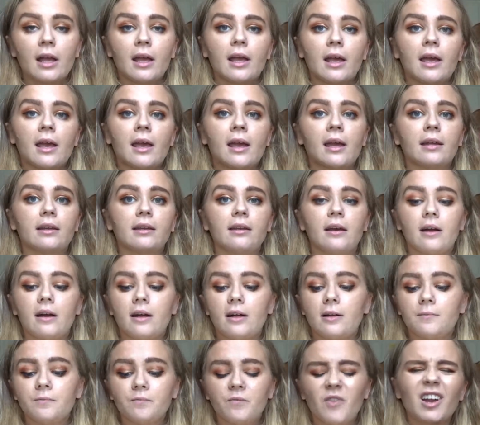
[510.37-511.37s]
And
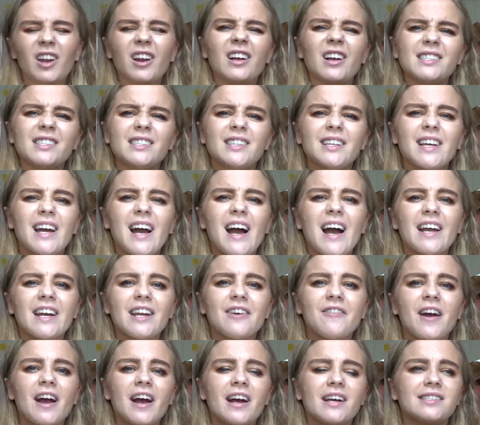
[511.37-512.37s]
Valdosta kind
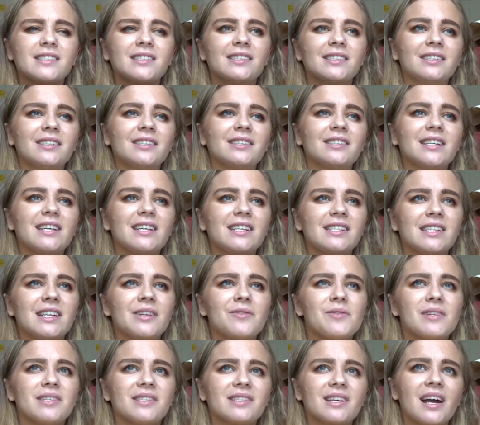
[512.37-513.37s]
of has a decent
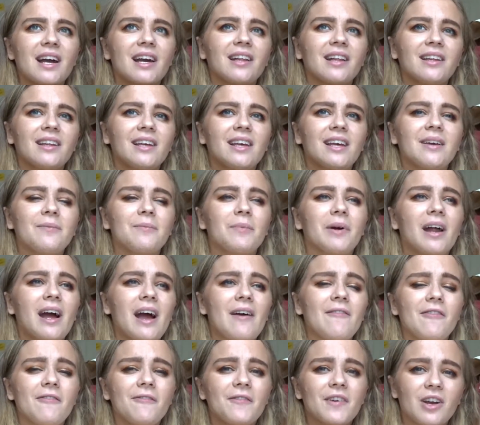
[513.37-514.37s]
recycling, but I
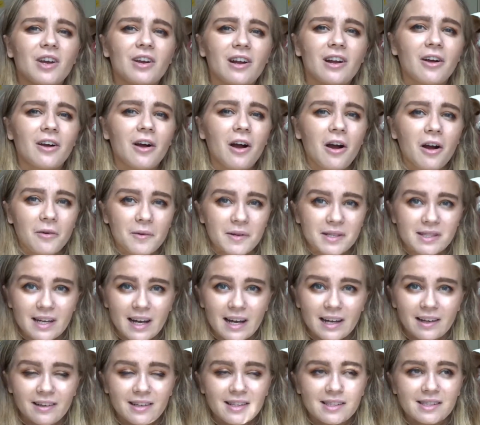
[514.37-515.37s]
haven't figured out our
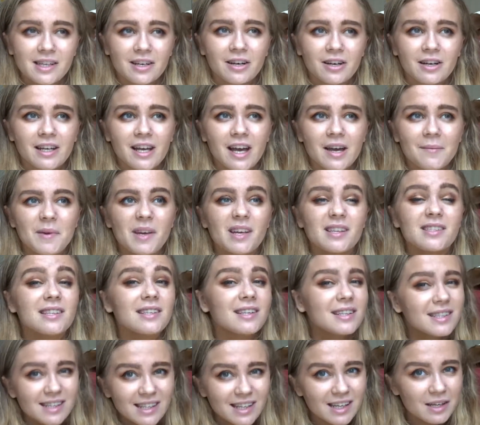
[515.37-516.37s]
recycling center yet because it
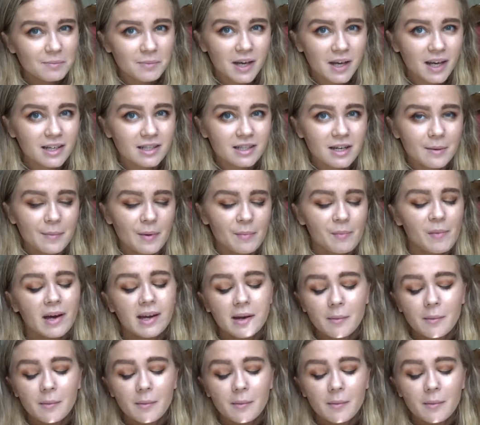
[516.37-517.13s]
doesn't get picked up at